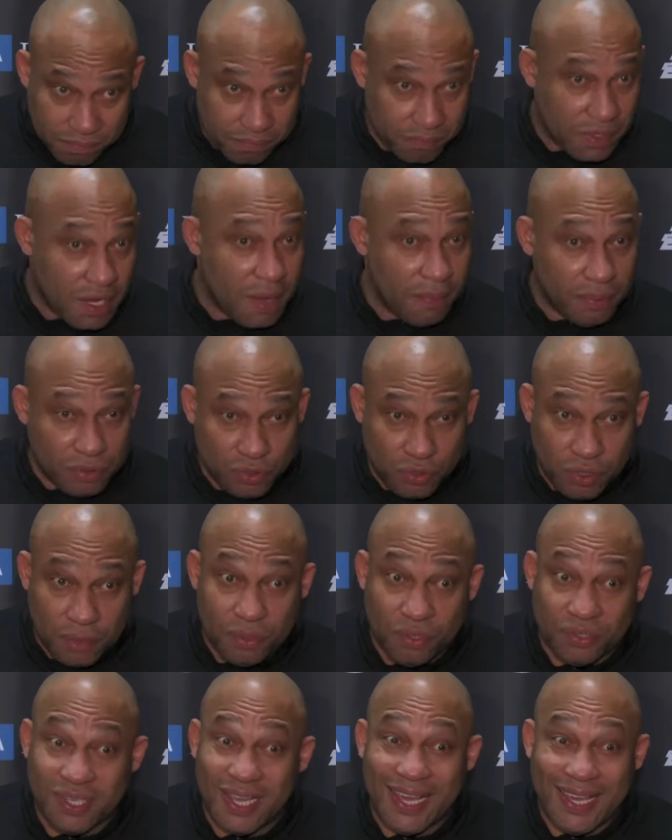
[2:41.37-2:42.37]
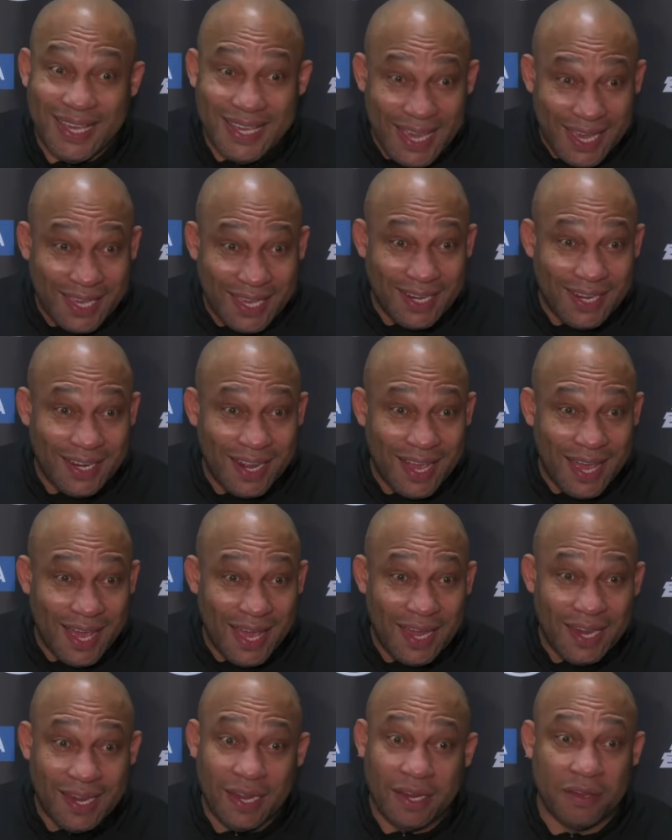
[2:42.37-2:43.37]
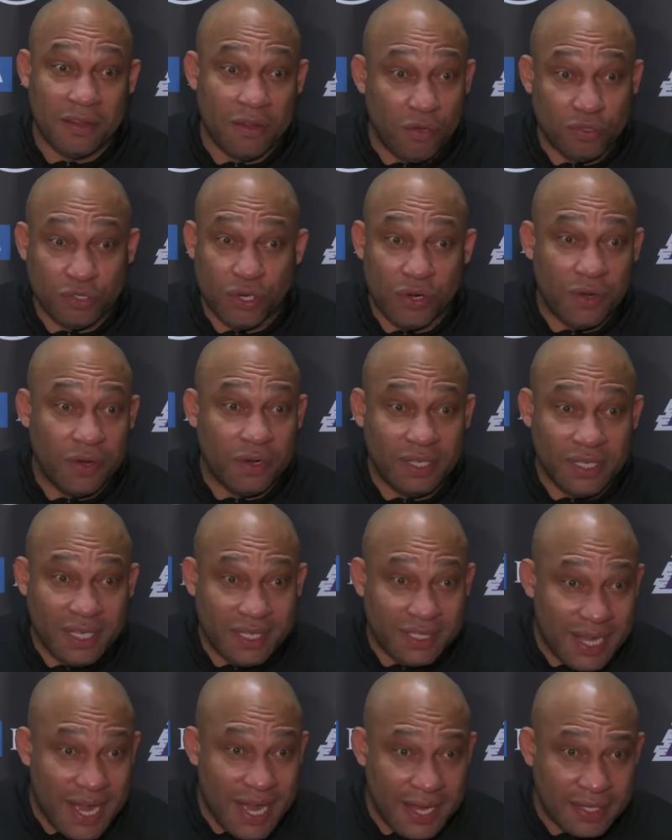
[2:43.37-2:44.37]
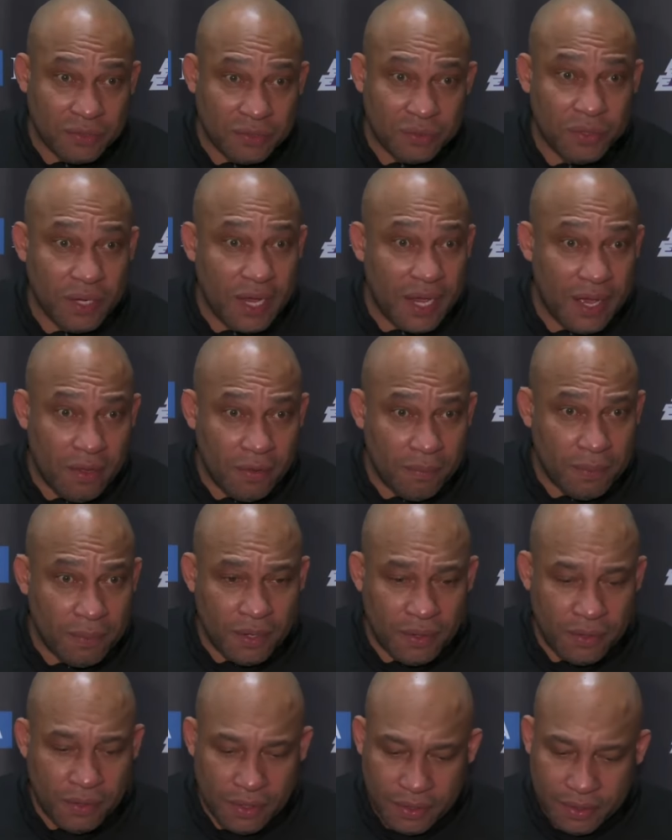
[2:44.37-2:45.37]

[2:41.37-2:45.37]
couple dribbles, and kicking it ahead, and those early attacks through the elbow.